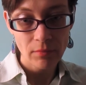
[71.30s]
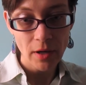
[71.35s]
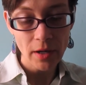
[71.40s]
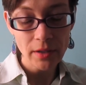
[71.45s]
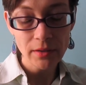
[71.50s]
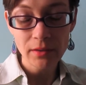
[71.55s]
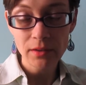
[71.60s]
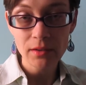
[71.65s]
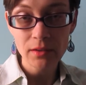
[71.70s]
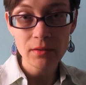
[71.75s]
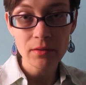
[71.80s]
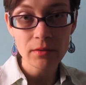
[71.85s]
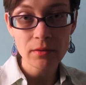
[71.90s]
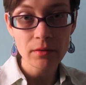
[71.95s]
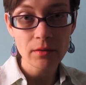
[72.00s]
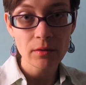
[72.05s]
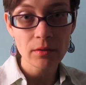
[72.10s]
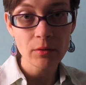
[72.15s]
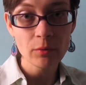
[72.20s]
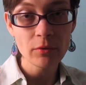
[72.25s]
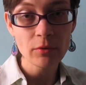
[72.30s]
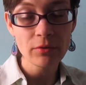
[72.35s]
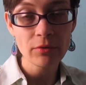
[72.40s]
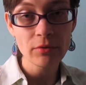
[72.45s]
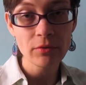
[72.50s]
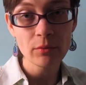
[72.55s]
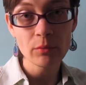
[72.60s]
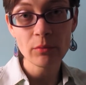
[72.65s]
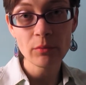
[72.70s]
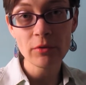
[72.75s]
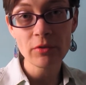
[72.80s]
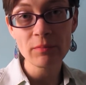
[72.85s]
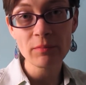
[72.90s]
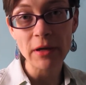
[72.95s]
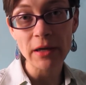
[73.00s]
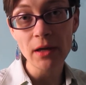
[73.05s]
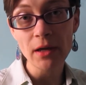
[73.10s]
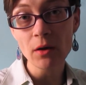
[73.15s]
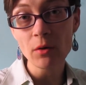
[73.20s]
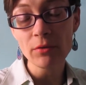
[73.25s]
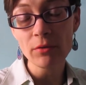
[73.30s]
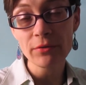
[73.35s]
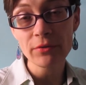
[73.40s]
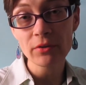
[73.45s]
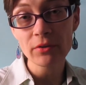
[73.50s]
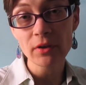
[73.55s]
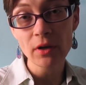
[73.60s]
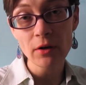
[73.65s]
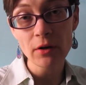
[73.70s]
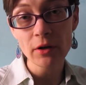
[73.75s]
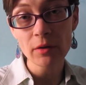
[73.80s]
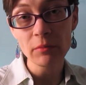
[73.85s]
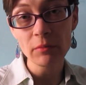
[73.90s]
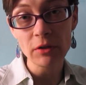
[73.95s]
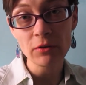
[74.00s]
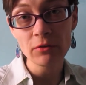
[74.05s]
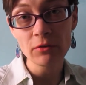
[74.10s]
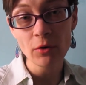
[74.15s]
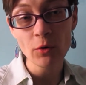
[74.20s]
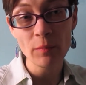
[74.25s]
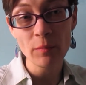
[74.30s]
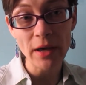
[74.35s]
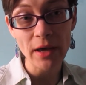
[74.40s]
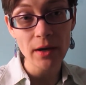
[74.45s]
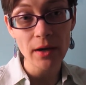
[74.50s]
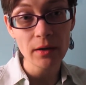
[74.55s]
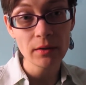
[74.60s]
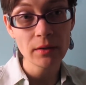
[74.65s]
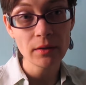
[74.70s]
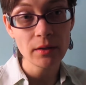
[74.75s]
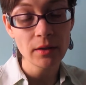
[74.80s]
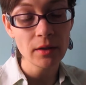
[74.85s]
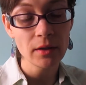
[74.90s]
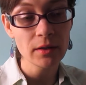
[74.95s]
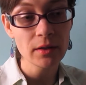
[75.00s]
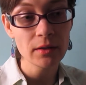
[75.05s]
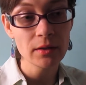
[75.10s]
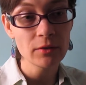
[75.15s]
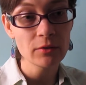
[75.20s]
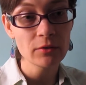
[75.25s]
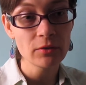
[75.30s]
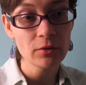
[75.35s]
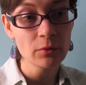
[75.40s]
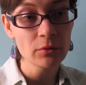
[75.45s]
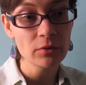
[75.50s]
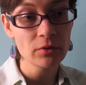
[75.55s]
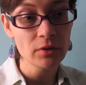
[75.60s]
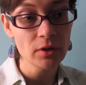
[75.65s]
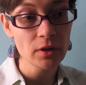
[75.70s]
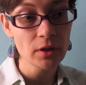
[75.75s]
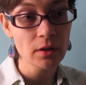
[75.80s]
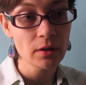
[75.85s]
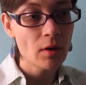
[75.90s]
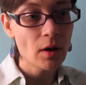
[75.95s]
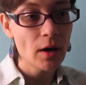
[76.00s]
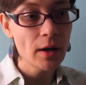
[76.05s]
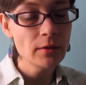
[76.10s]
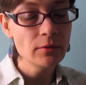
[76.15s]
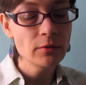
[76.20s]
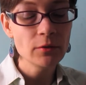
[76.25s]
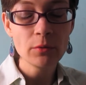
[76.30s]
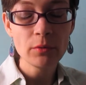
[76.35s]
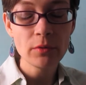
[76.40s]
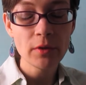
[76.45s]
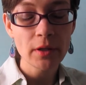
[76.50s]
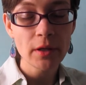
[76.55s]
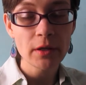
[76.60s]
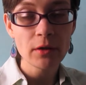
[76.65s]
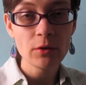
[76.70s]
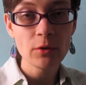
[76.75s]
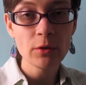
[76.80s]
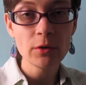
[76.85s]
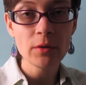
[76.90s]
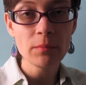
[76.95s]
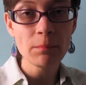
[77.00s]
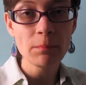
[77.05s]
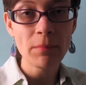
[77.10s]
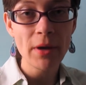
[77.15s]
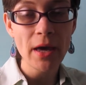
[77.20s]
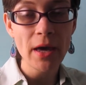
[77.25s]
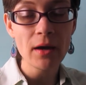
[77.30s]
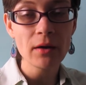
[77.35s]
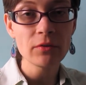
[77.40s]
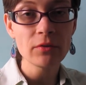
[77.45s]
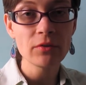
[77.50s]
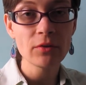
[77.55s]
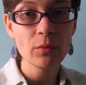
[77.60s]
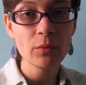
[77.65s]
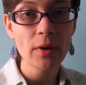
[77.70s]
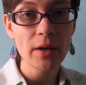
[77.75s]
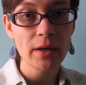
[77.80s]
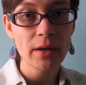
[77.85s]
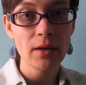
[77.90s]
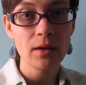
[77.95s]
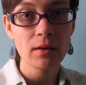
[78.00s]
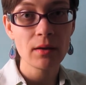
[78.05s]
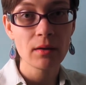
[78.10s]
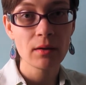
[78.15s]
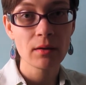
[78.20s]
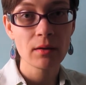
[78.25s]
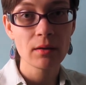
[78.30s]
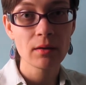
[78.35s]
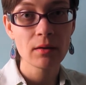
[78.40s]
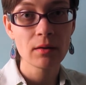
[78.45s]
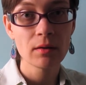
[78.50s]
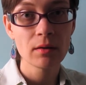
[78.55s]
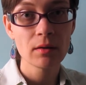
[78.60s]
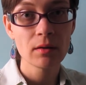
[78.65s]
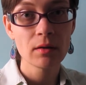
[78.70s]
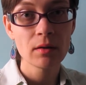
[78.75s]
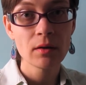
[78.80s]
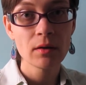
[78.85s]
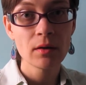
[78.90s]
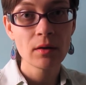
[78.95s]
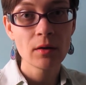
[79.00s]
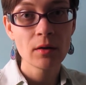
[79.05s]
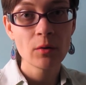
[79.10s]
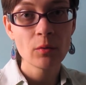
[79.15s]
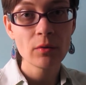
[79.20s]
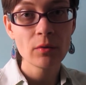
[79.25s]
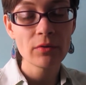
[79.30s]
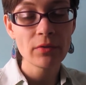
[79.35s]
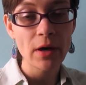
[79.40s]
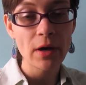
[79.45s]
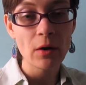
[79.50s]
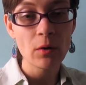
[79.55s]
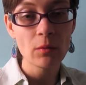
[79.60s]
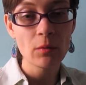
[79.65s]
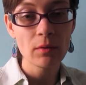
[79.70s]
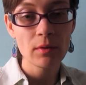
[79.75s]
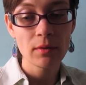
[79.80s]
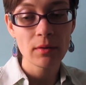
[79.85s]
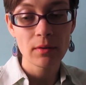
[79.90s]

I need to, with, with my health scaring me so bad and getting so sick, I knew that I couldn't pass away without